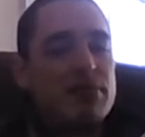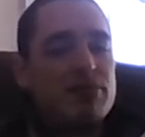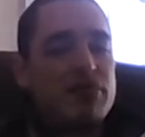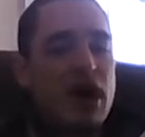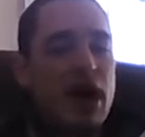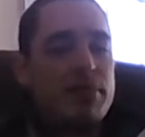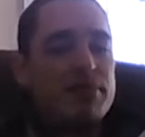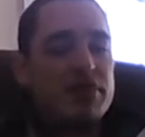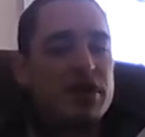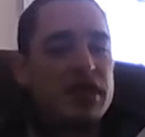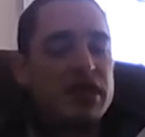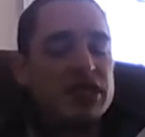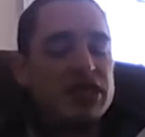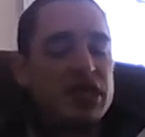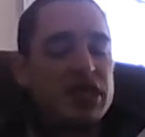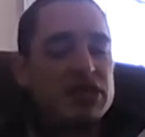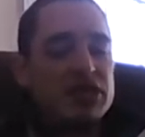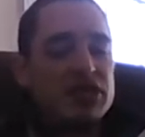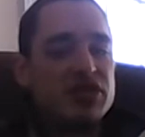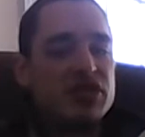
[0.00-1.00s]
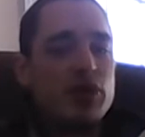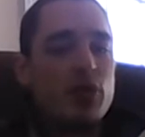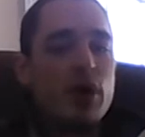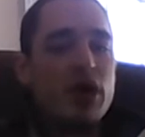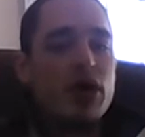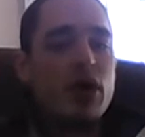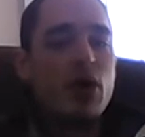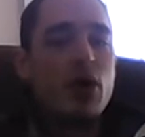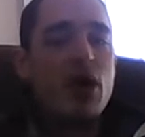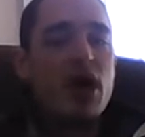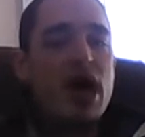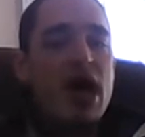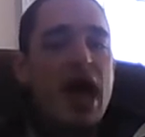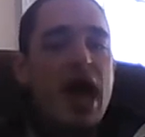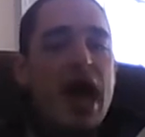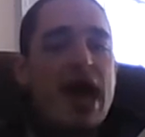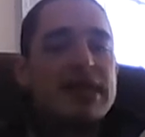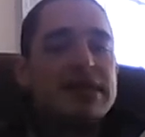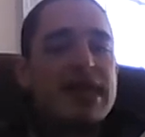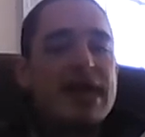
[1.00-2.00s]
properties in soil,
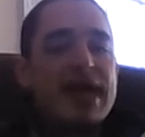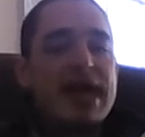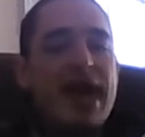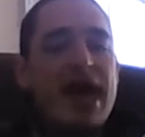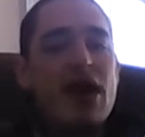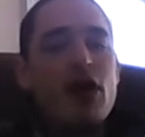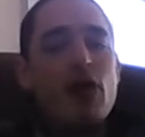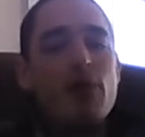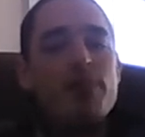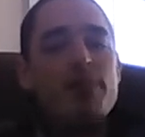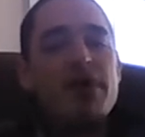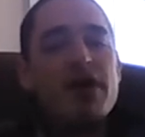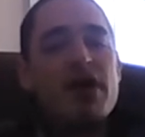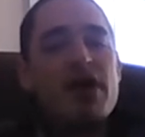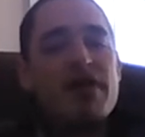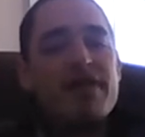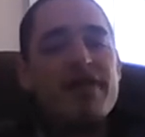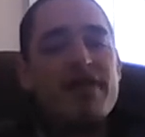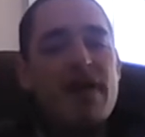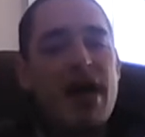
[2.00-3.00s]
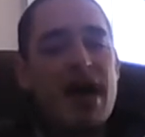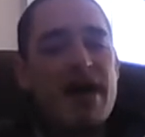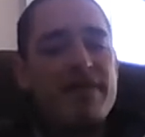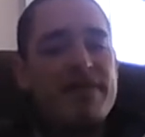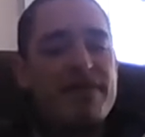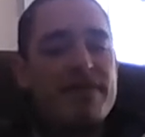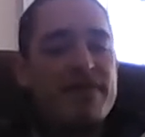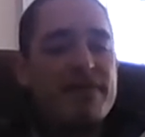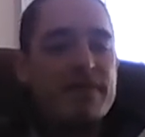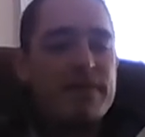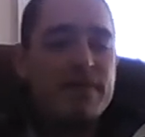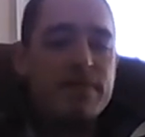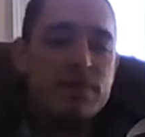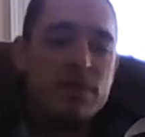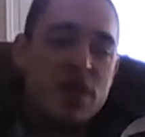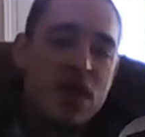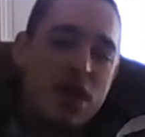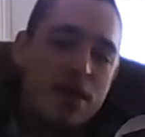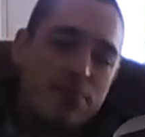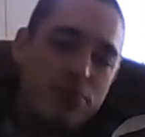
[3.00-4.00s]
and they help have
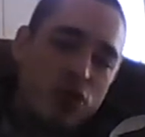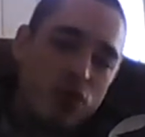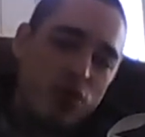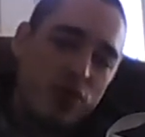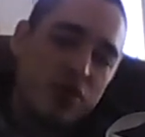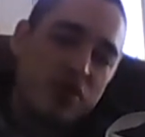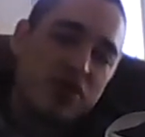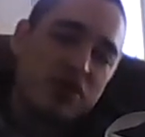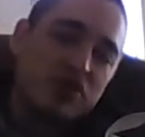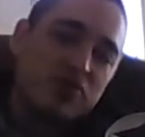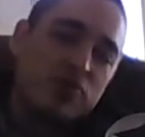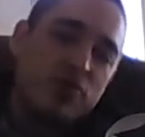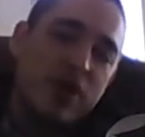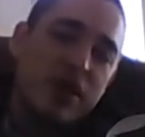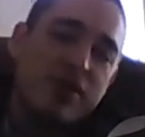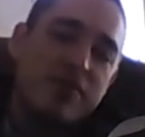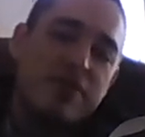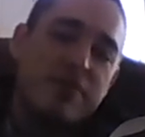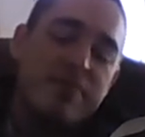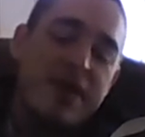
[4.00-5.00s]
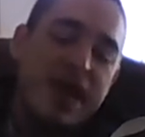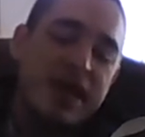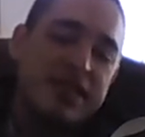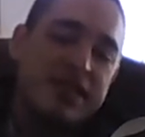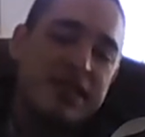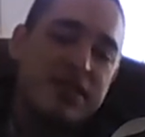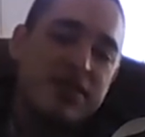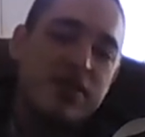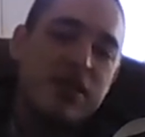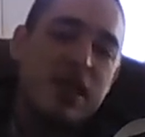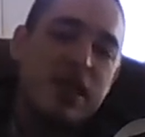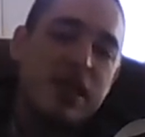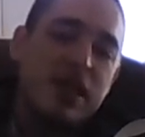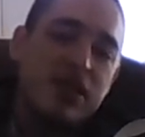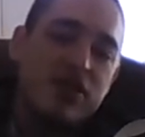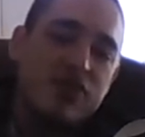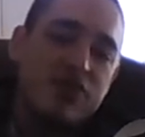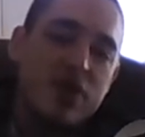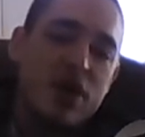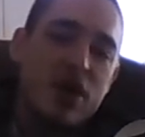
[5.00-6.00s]
pores where the bacteria
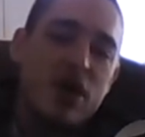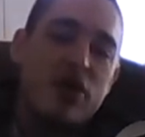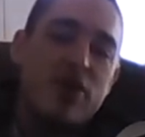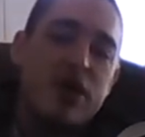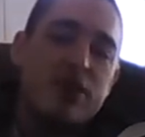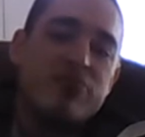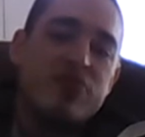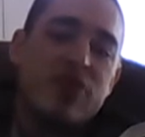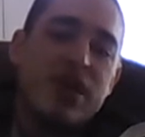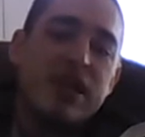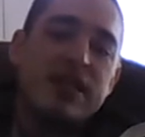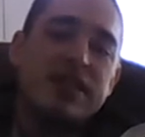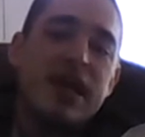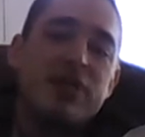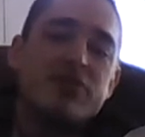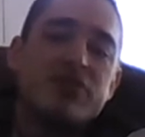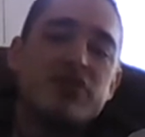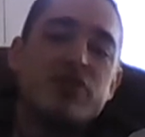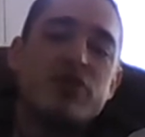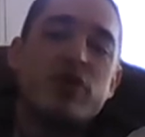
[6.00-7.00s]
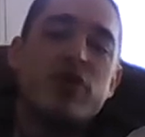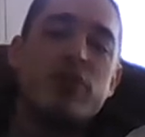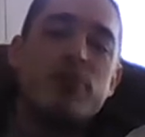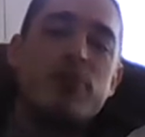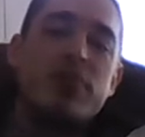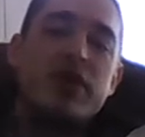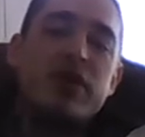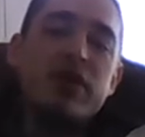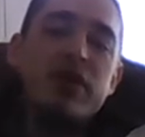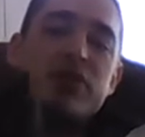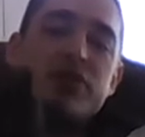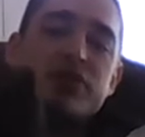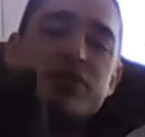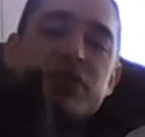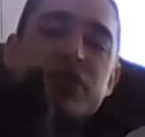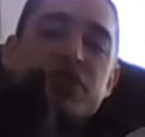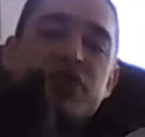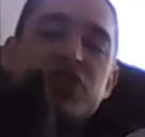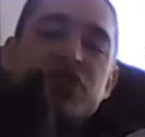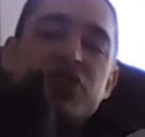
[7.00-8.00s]
can grow break down soil
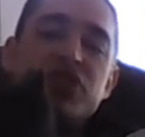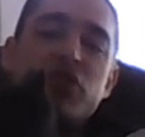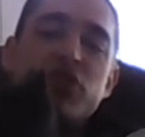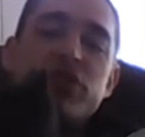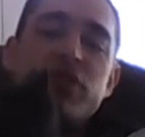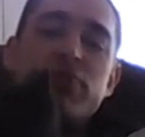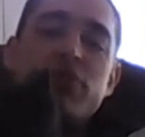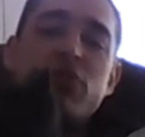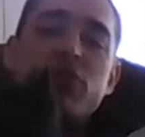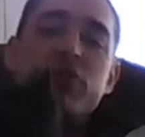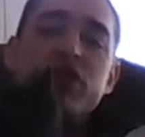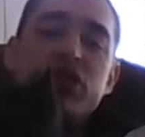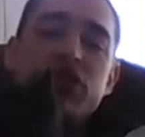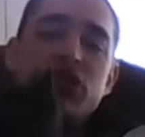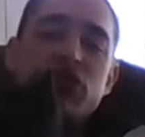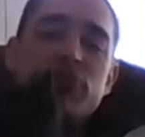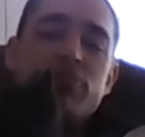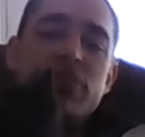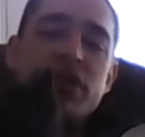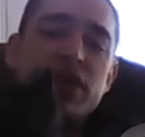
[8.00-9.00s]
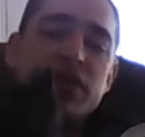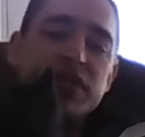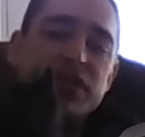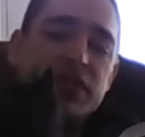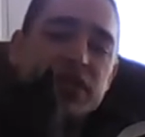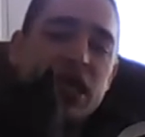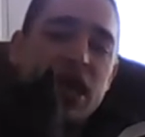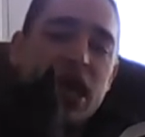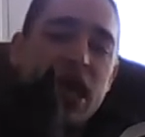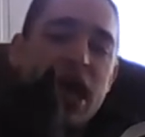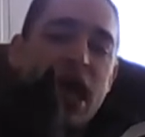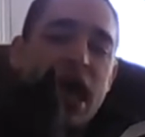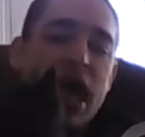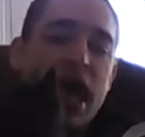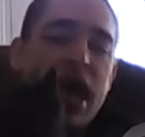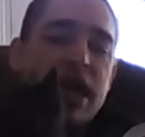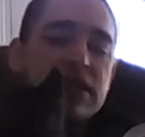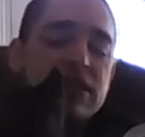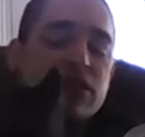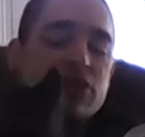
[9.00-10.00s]
particles into suitable humus
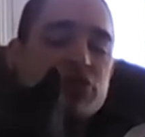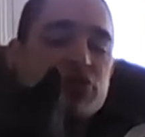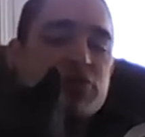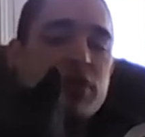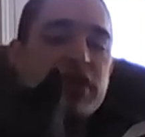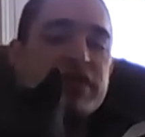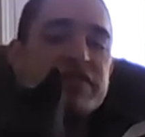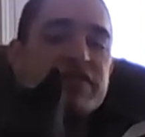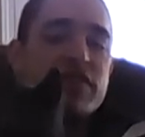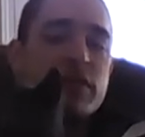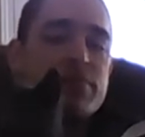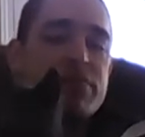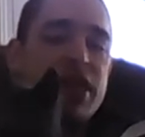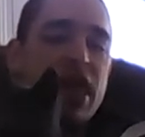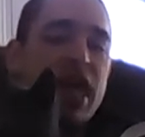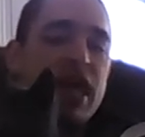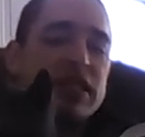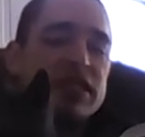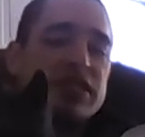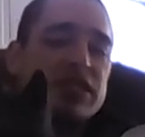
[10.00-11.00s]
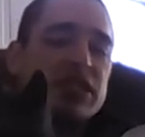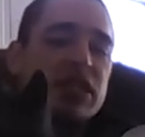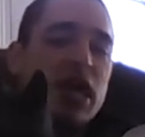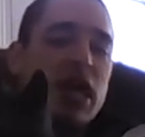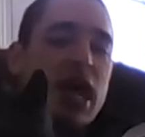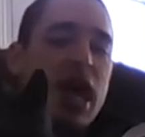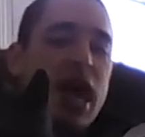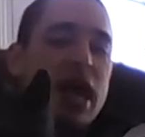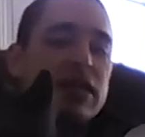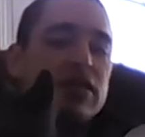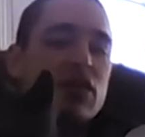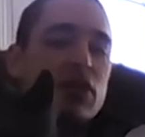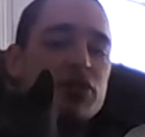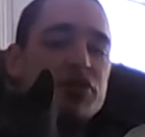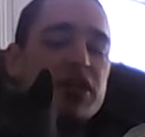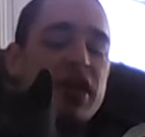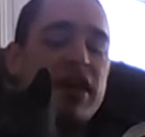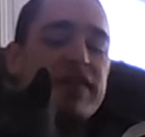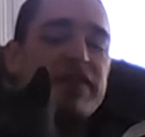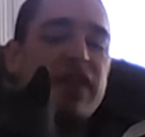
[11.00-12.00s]
and nutrients for plants. And you
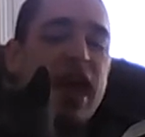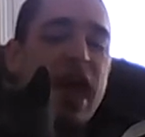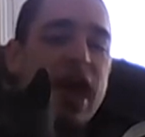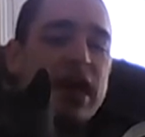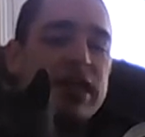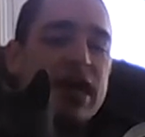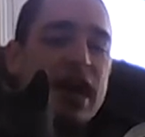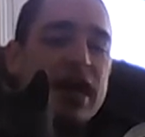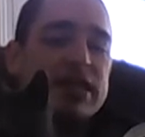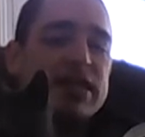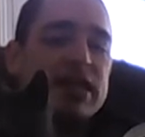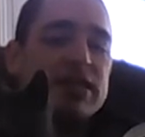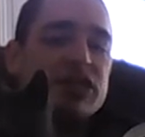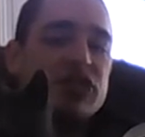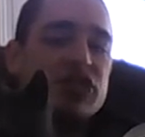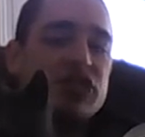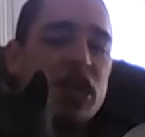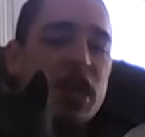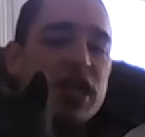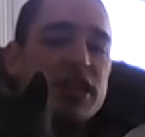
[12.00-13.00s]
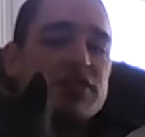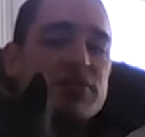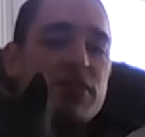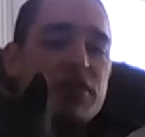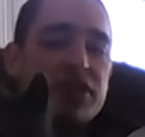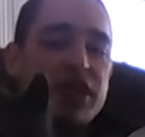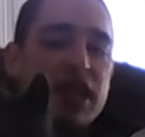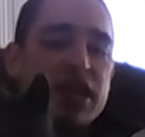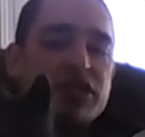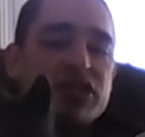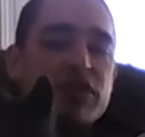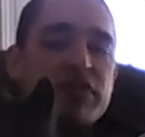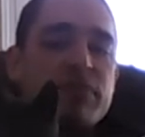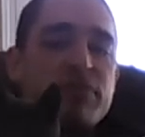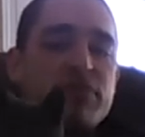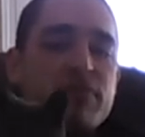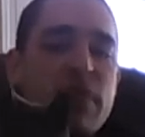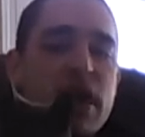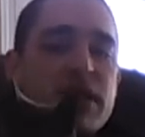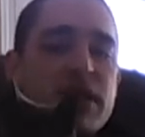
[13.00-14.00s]
also have cation exchange where things
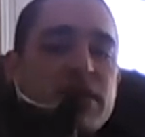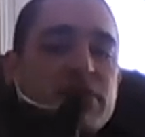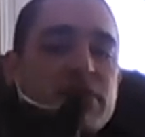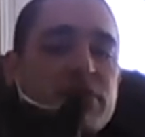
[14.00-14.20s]
are